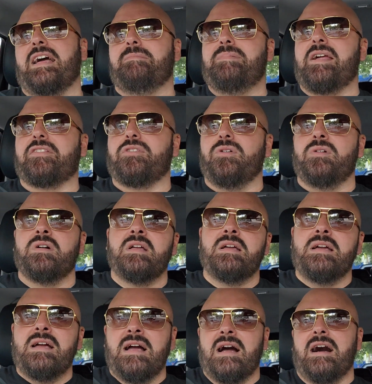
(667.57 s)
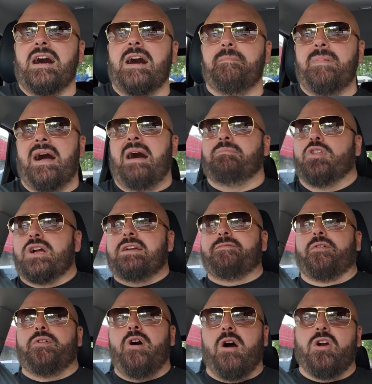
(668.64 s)
Alberto, I'm looking
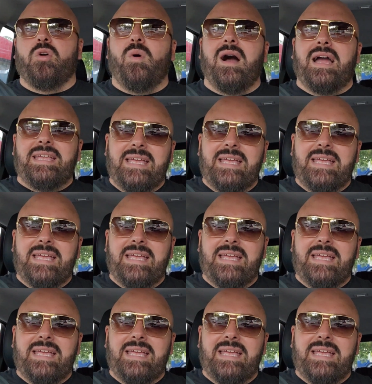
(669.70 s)
for an ROI.